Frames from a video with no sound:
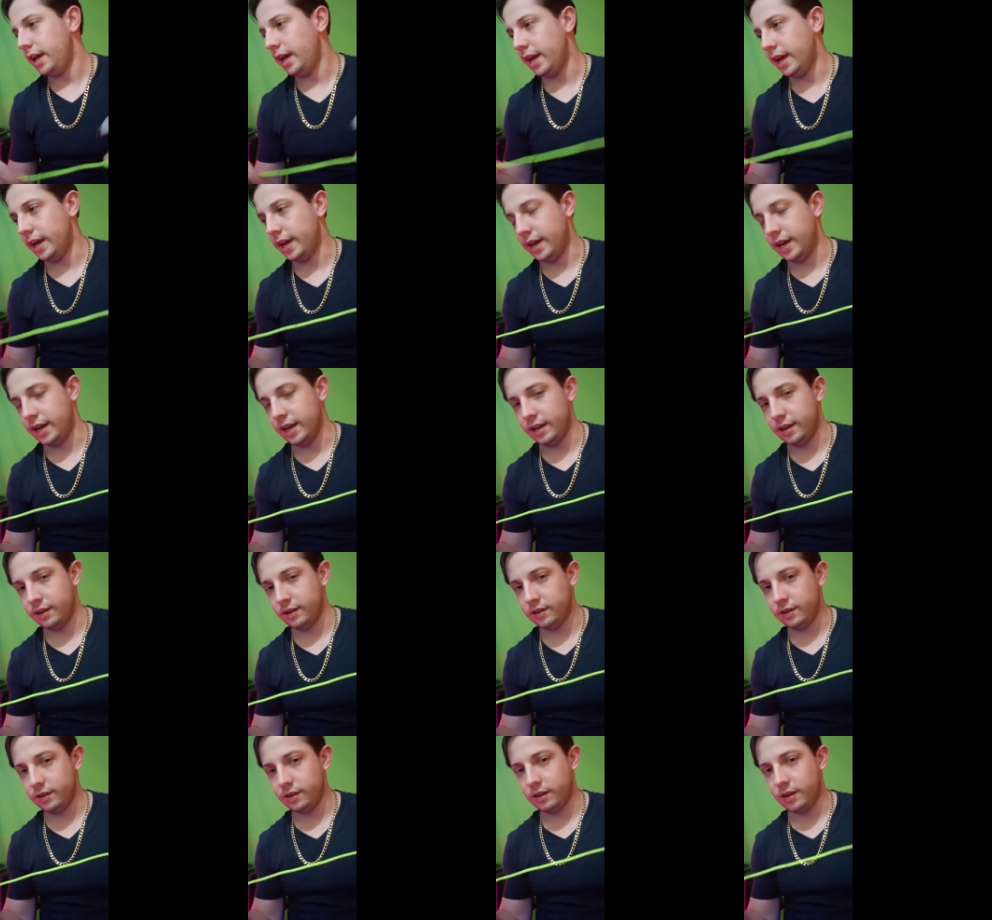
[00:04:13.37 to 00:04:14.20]

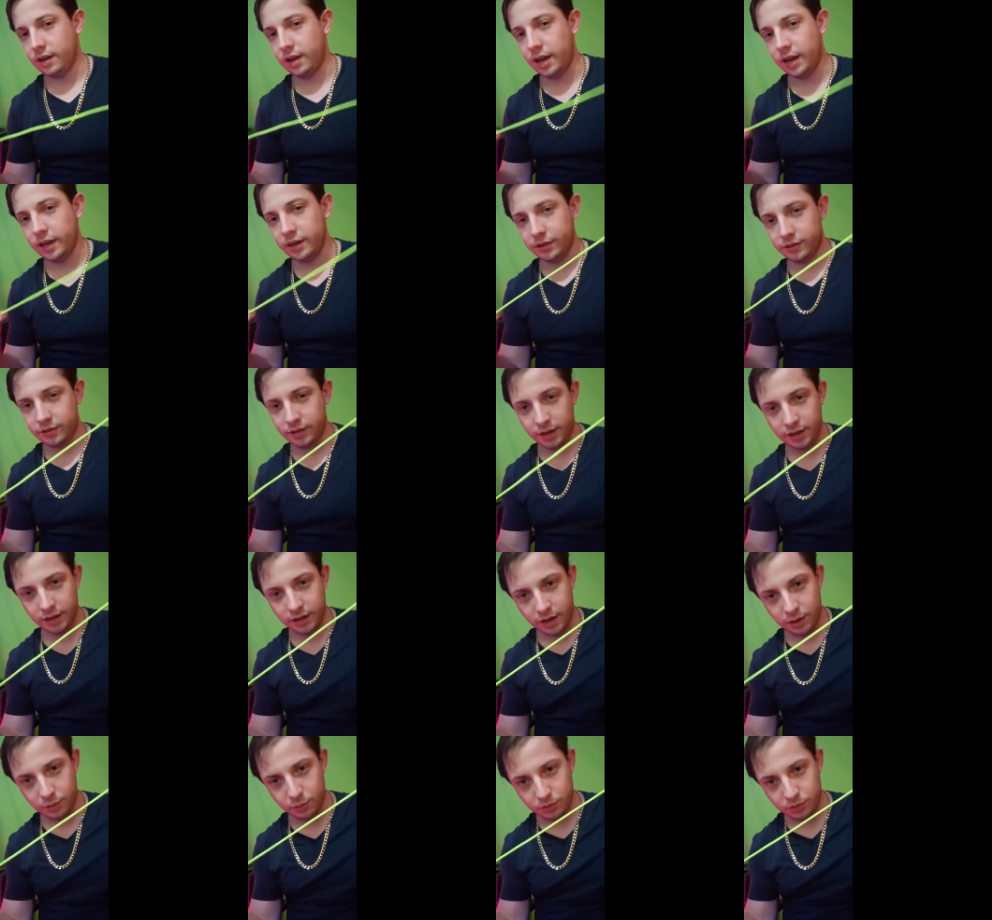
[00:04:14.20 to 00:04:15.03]
And I
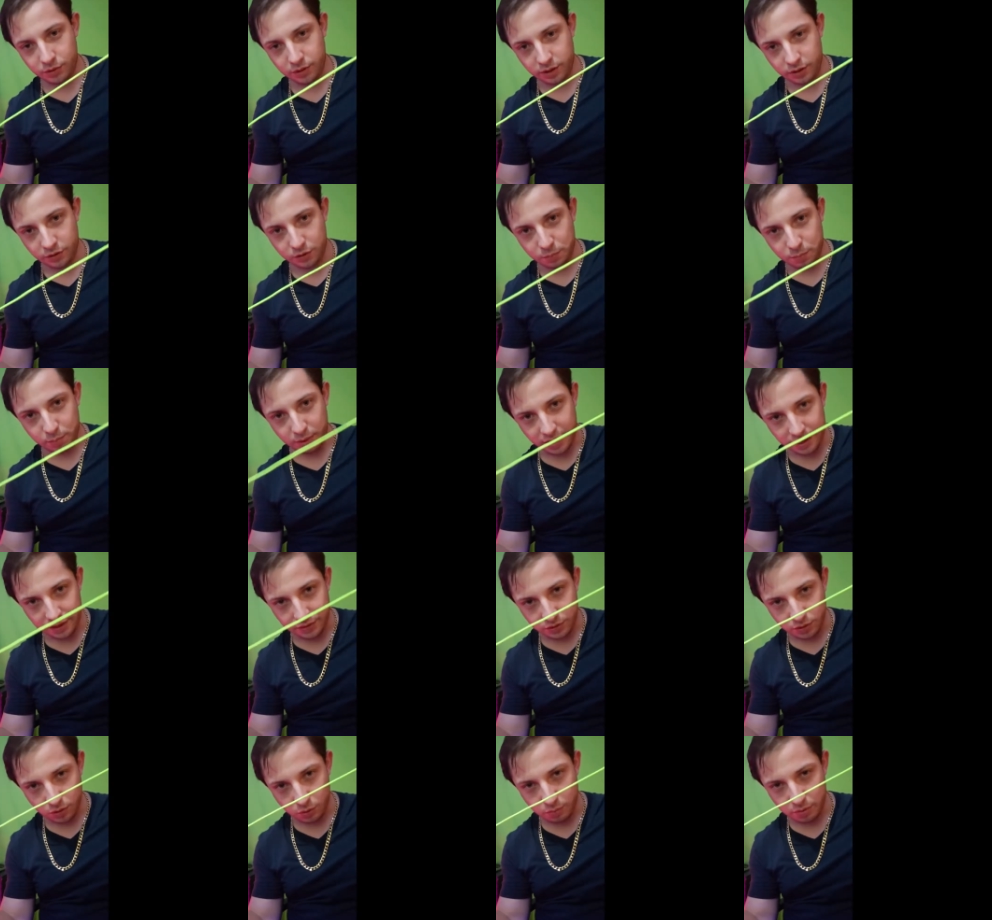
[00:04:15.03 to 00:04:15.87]
decided I was going to
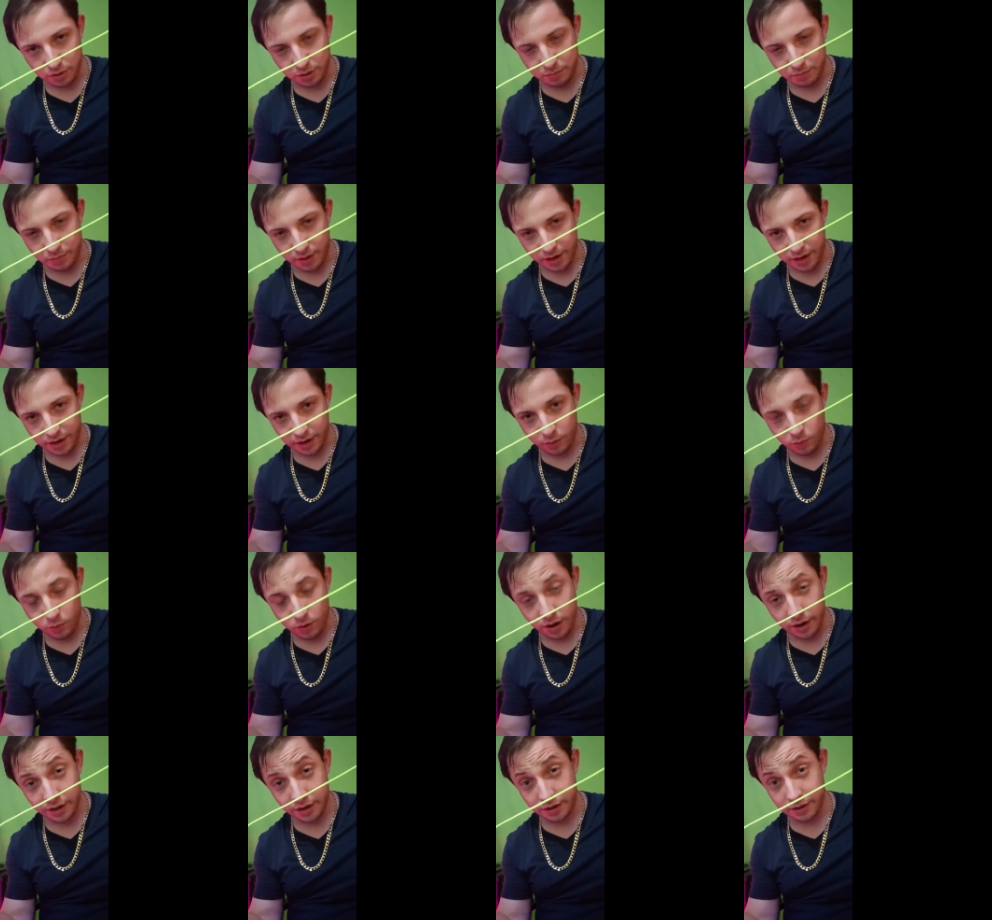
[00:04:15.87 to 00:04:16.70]
splice open my
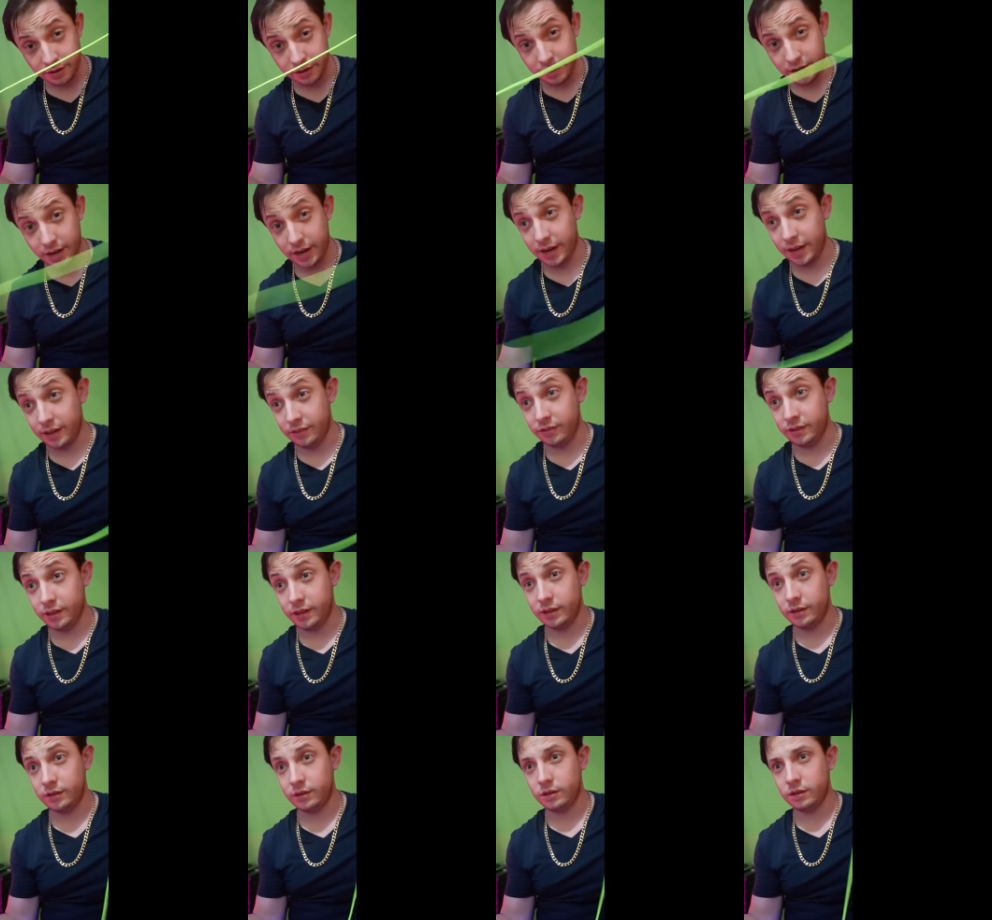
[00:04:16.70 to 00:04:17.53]
wire and
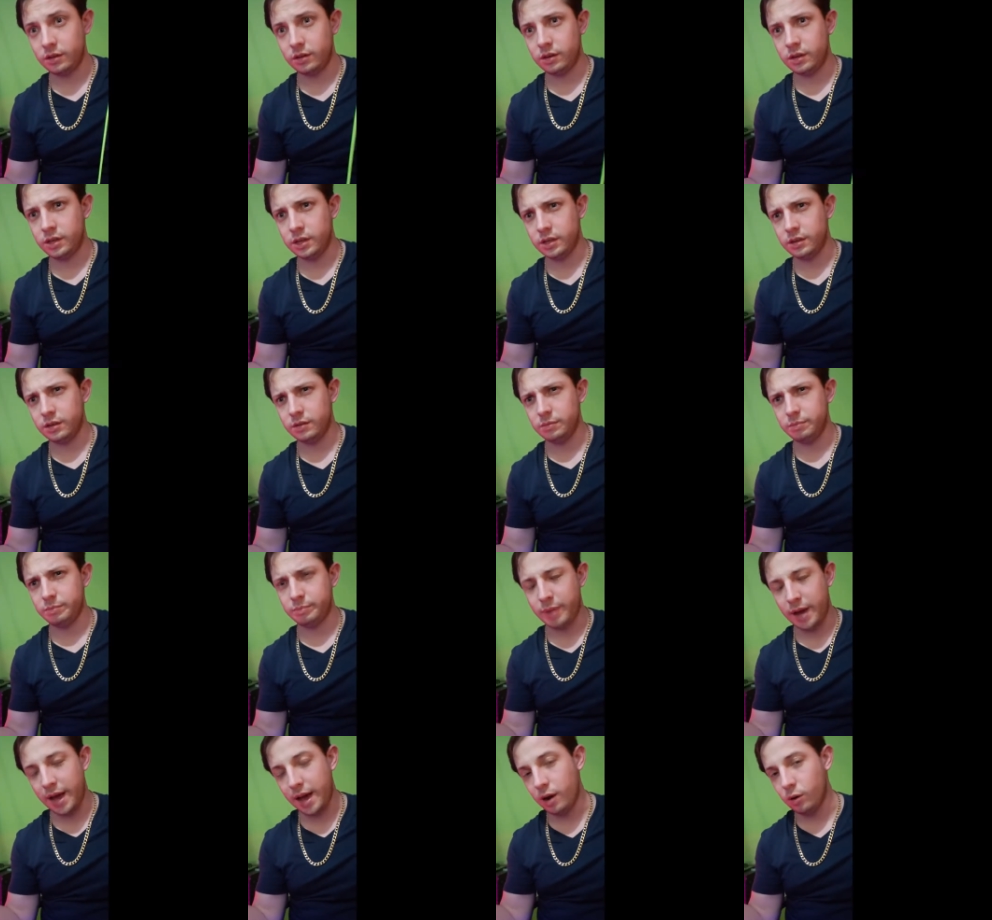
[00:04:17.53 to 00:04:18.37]
then get
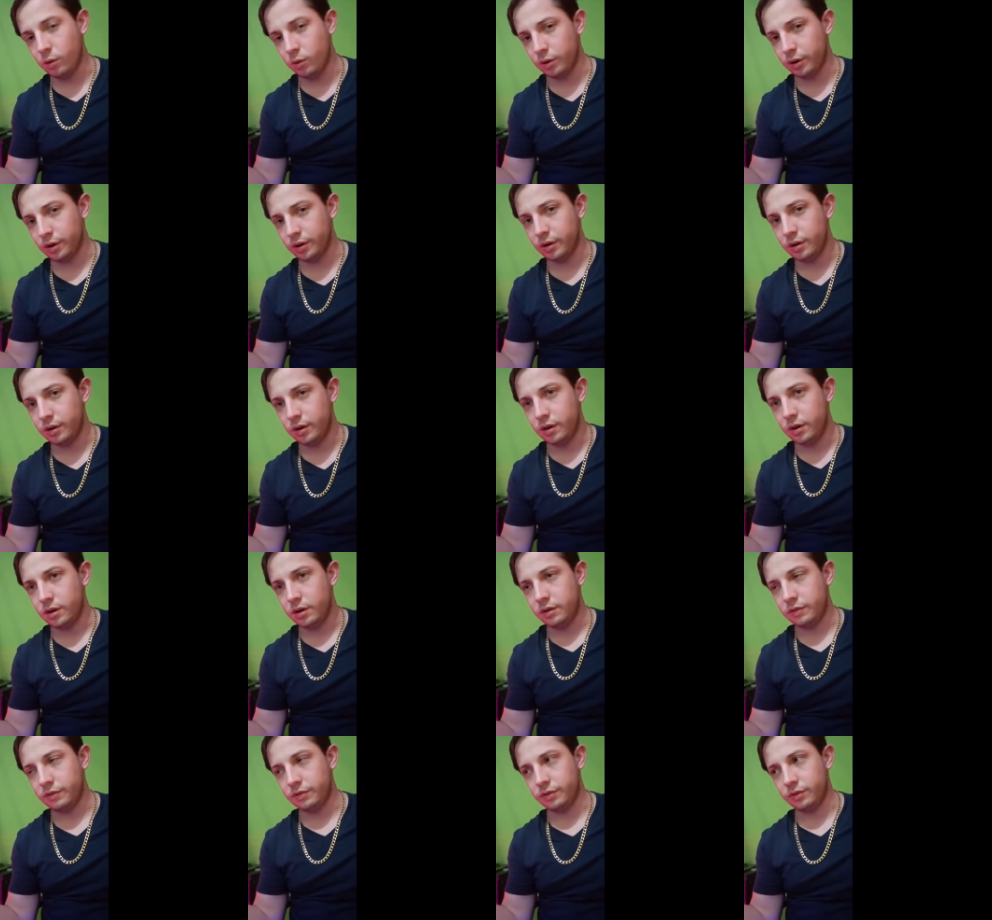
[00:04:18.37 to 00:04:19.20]
power
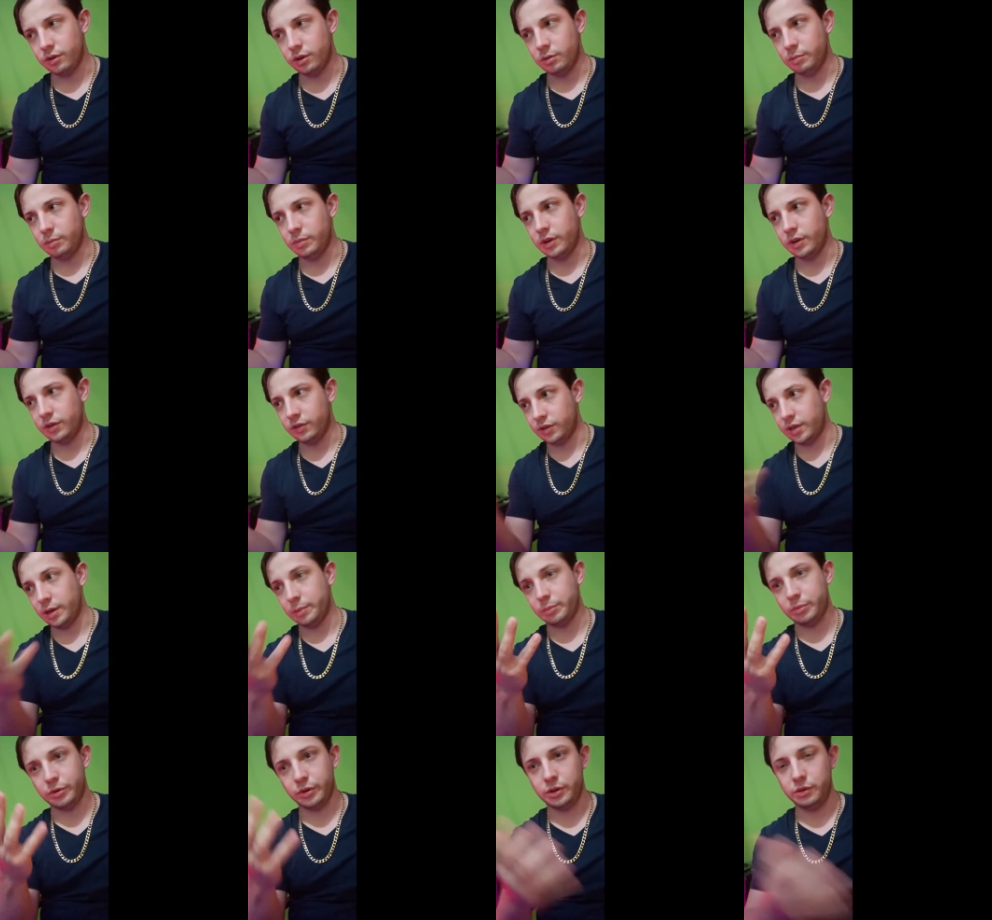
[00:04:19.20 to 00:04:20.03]
from a
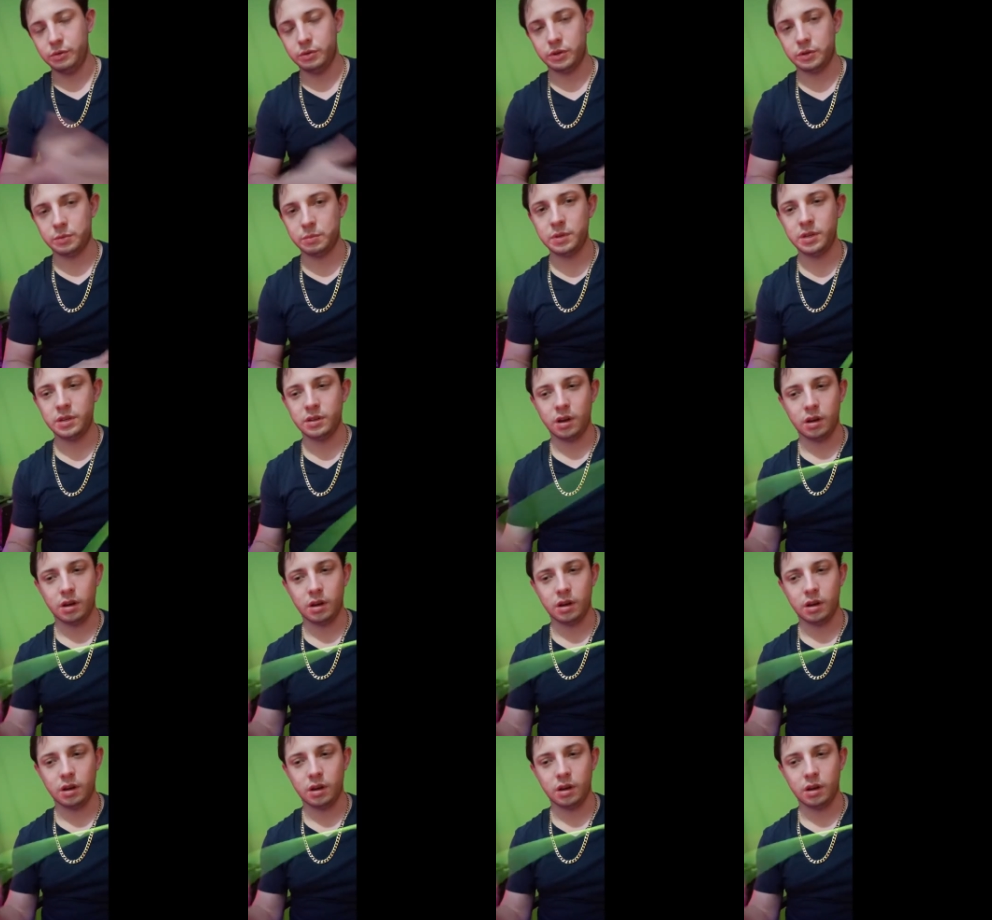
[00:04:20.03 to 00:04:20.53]
separate USB.